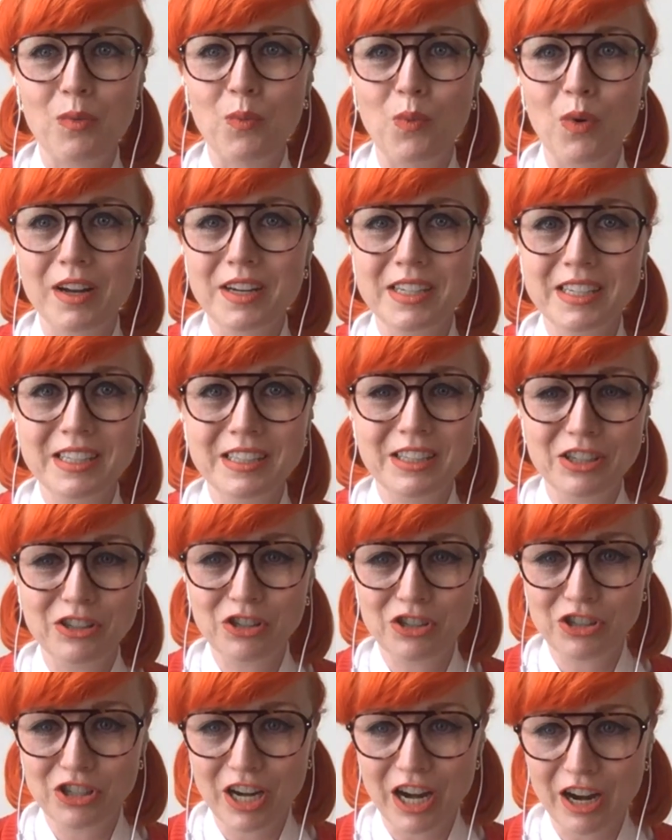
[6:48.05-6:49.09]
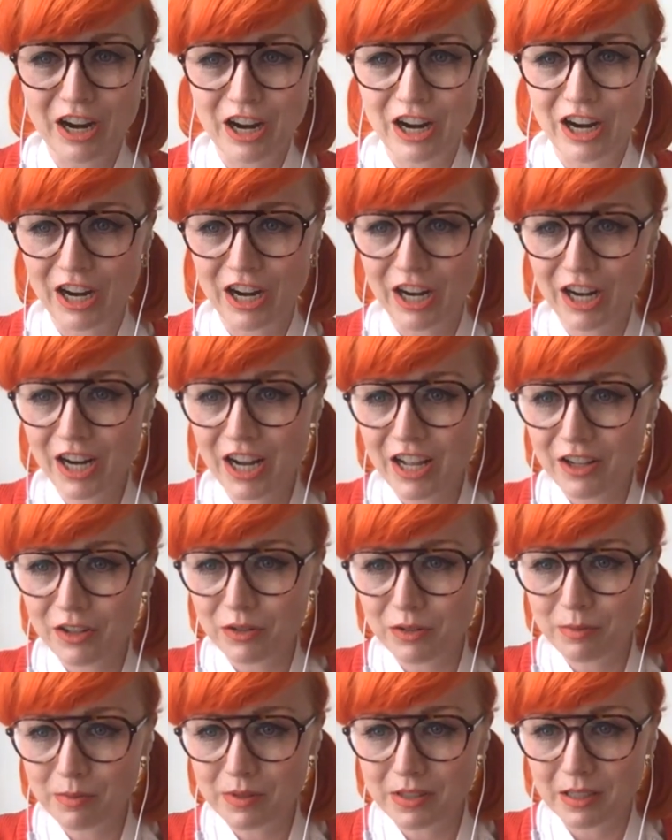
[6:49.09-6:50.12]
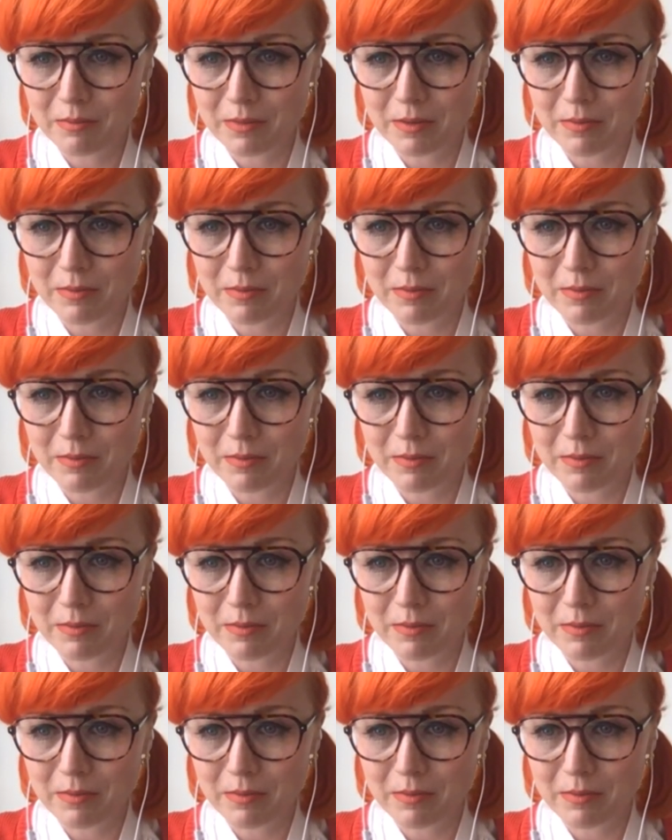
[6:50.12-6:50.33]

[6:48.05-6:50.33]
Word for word: wanted to share oops,